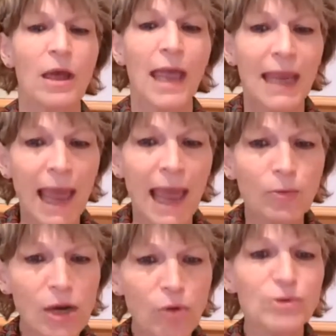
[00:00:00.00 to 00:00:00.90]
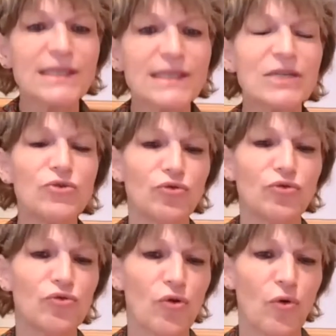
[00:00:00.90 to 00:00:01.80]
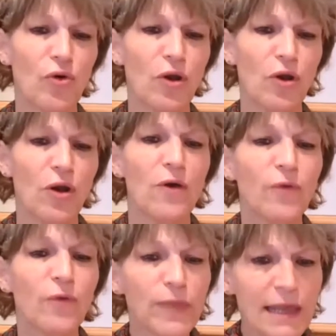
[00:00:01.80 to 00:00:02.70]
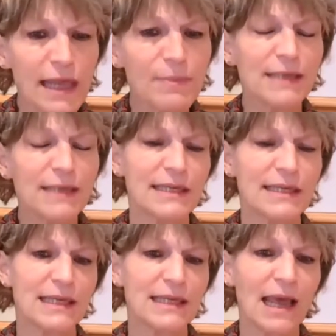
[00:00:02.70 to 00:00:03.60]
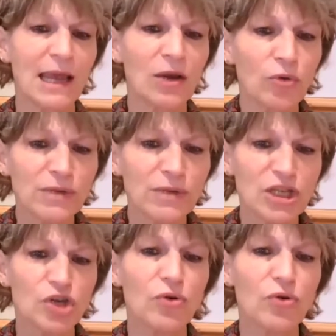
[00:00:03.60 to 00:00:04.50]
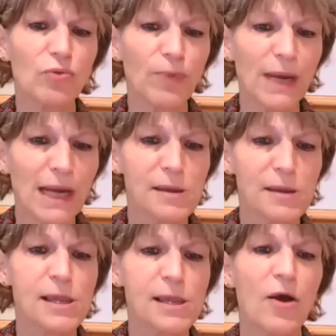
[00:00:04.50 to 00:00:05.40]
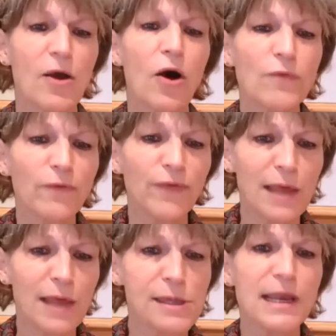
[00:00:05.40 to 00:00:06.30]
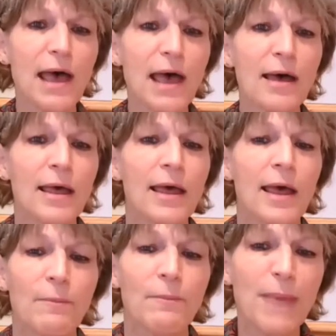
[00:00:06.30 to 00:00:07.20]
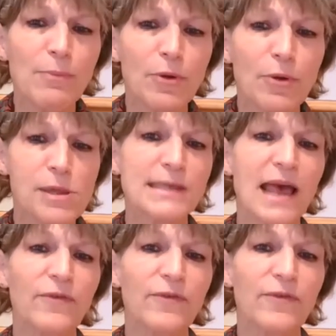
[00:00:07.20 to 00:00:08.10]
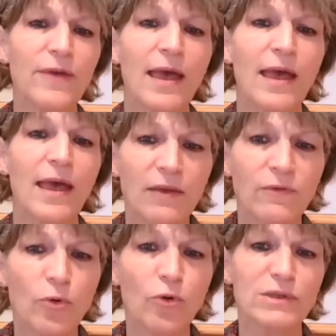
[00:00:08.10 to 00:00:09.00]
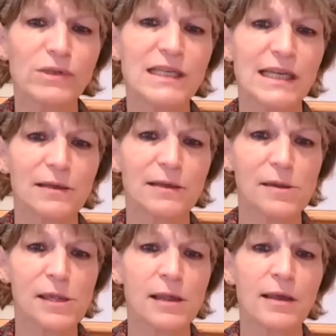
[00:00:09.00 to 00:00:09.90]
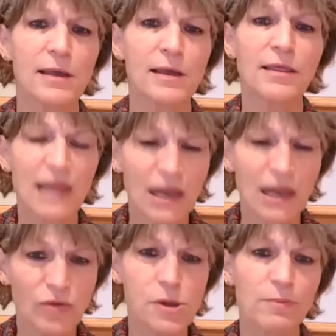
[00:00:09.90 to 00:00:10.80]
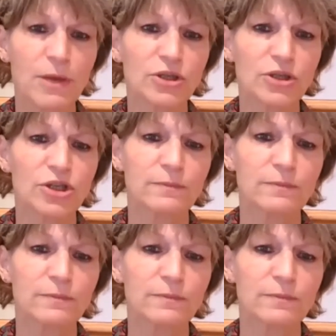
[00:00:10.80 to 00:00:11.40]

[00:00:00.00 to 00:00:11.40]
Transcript: and will continue to call for the immediate and conditional release of the Viasna member staff and volunteers. Thank you so much.